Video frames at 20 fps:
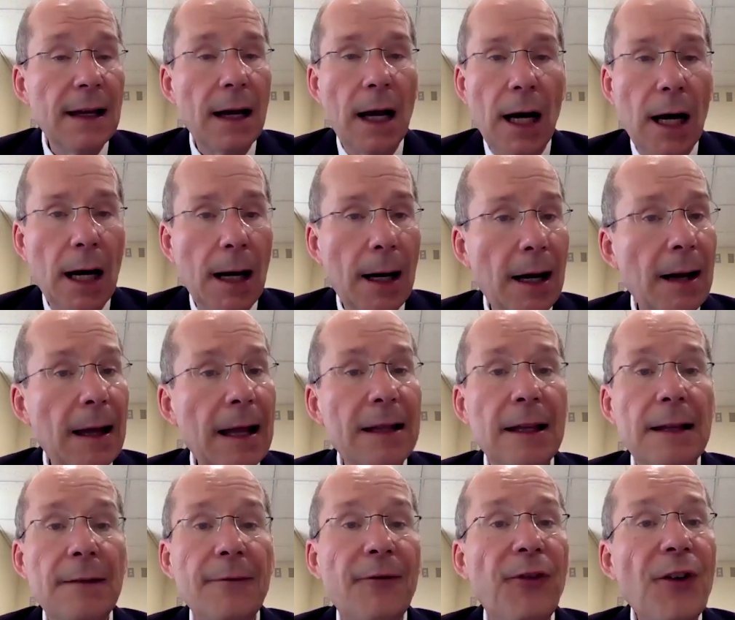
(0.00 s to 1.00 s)
uh,
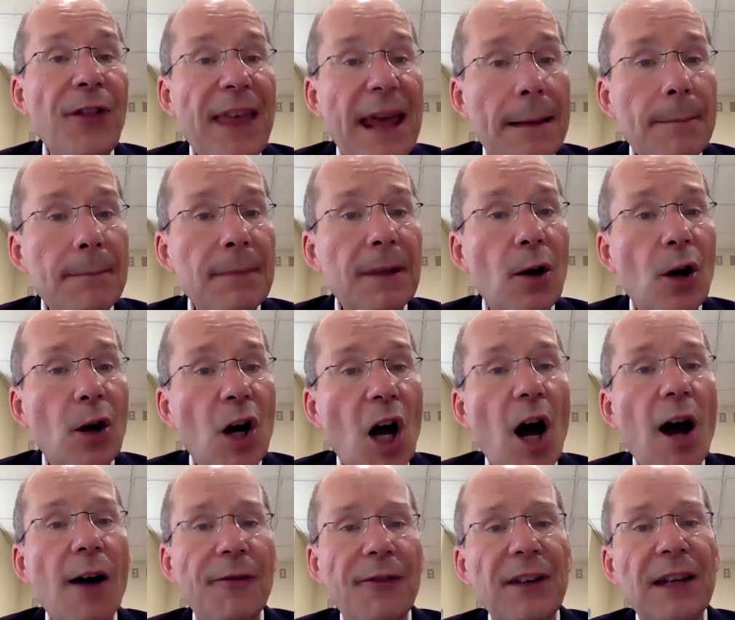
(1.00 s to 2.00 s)
for them
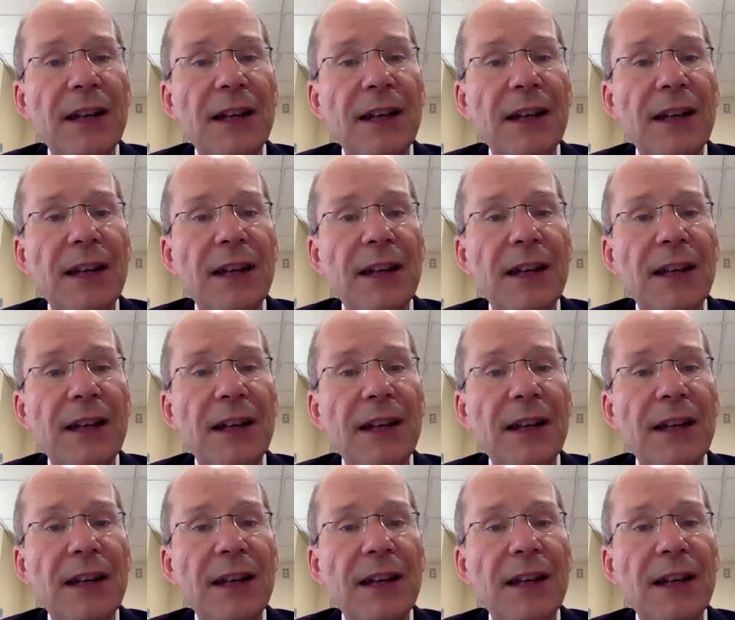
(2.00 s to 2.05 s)
coffee